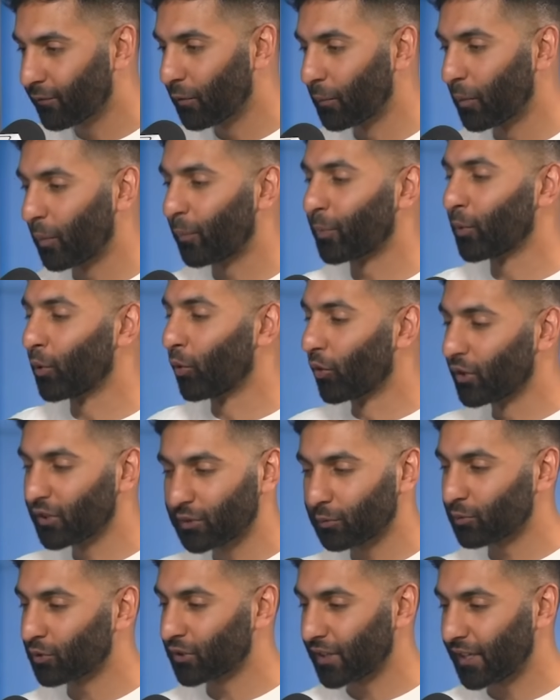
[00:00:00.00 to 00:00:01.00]
Football
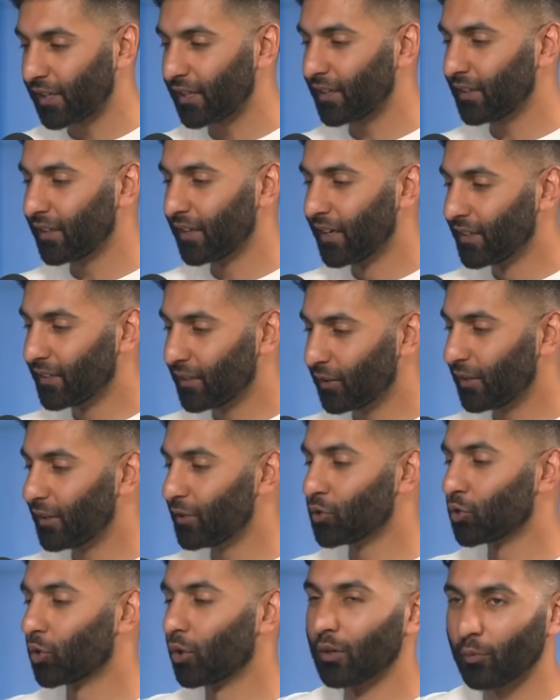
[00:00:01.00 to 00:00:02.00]
purists will say they'll
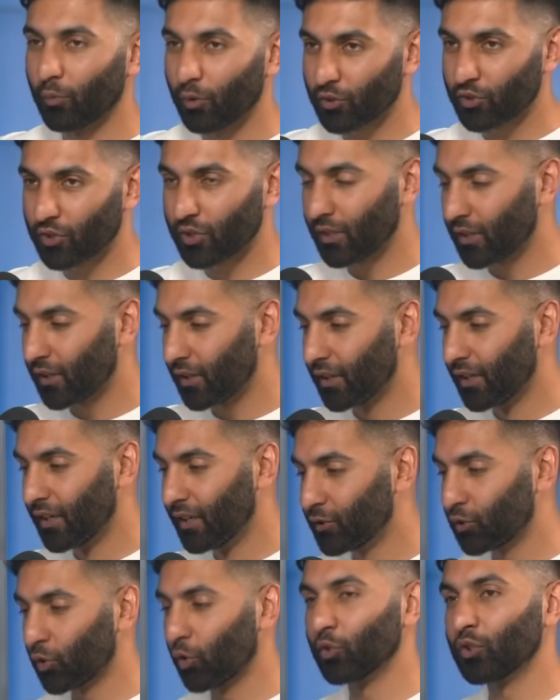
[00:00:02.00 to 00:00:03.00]
enjoy watching
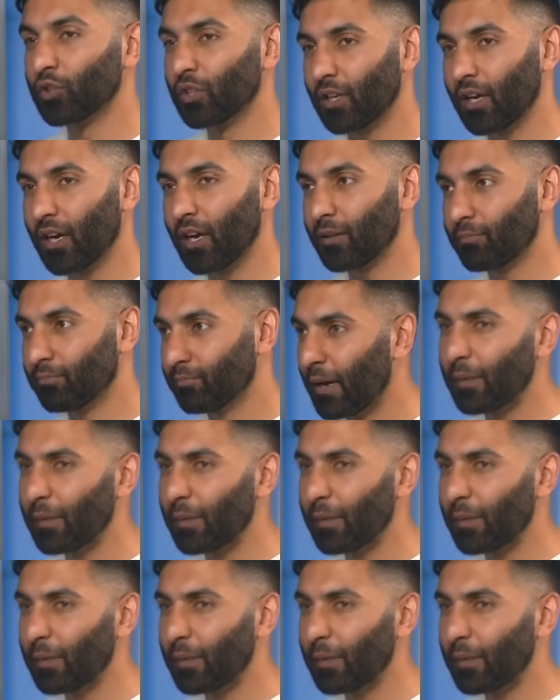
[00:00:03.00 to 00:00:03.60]
Sociedad,